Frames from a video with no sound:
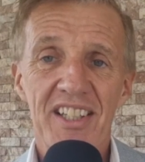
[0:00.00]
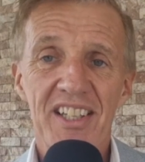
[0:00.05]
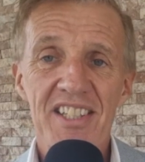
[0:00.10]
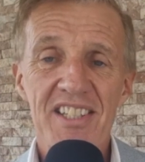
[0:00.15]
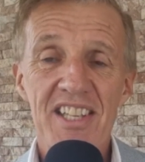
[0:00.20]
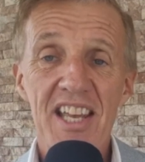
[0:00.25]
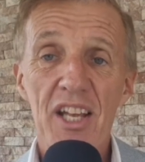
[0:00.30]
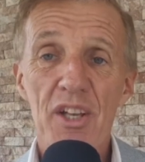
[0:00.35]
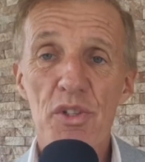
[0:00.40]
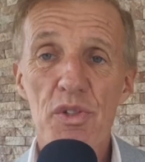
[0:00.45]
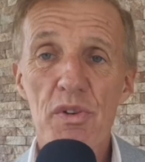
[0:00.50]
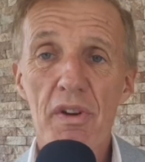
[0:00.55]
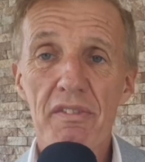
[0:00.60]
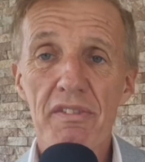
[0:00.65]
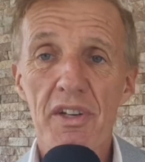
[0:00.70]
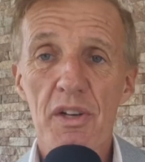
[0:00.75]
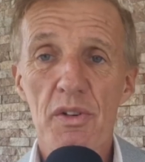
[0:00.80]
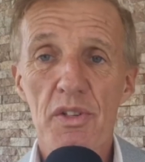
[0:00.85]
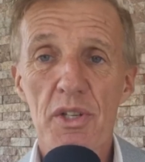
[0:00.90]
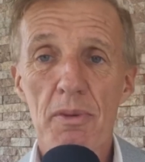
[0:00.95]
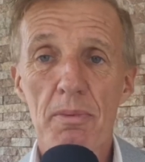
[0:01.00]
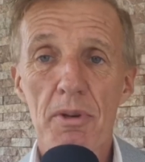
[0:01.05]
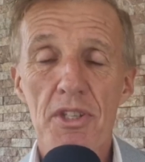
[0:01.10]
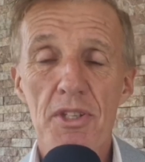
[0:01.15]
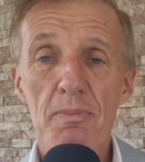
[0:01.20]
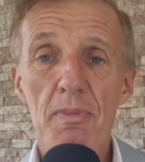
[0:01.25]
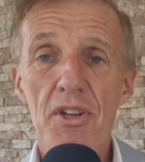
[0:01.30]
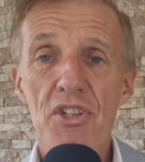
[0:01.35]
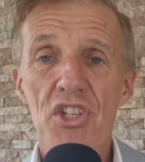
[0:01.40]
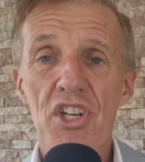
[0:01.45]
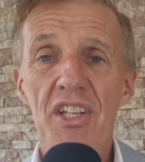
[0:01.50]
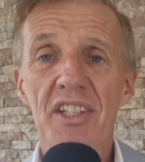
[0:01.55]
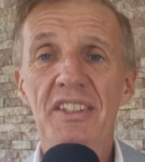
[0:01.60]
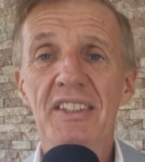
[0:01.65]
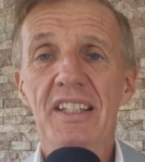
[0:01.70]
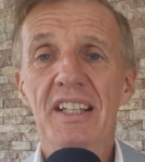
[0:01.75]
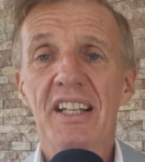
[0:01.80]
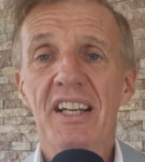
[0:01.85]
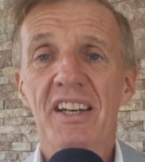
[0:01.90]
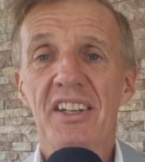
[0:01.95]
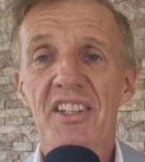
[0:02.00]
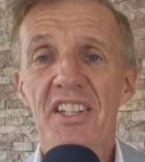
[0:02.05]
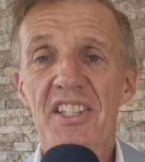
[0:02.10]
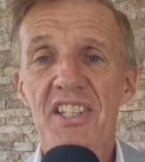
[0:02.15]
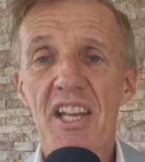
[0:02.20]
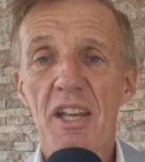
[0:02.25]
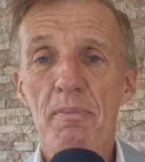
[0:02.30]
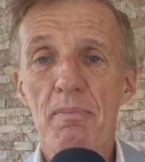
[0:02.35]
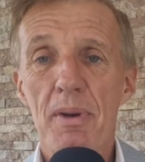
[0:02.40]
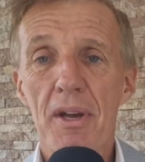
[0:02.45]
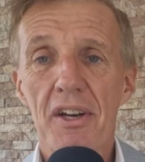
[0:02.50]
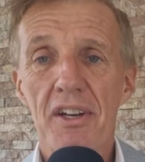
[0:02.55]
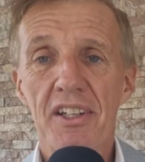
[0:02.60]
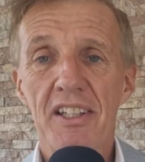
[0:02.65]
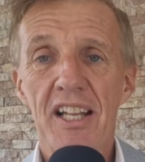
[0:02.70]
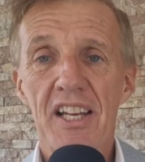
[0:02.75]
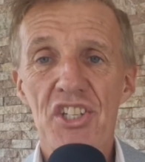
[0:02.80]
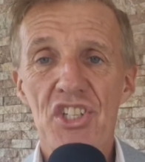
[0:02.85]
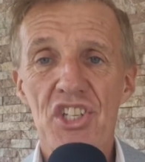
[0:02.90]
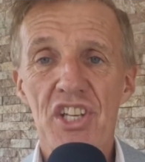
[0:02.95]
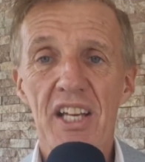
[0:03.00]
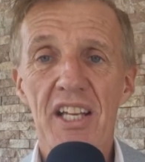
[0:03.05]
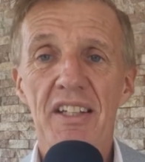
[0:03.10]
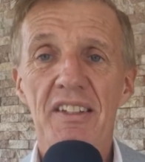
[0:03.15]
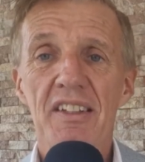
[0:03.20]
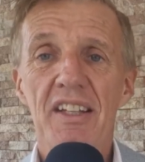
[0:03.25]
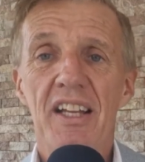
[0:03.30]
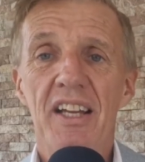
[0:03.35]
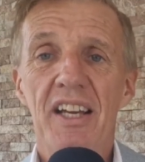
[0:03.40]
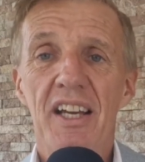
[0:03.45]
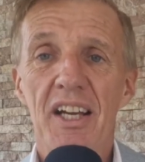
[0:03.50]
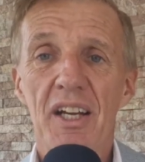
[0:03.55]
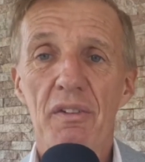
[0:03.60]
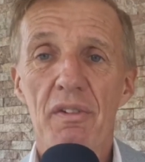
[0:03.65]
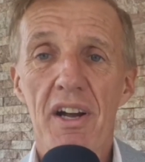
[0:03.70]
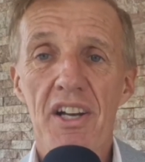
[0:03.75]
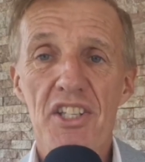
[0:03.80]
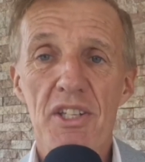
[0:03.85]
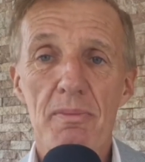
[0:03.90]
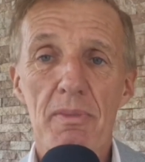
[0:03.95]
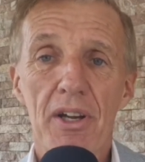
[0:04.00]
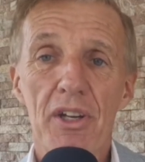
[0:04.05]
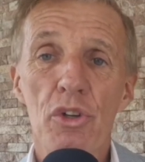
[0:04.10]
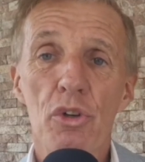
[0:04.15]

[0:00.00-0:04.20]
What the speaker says: Sales revenue was up a smidgen on the same period last year, rising by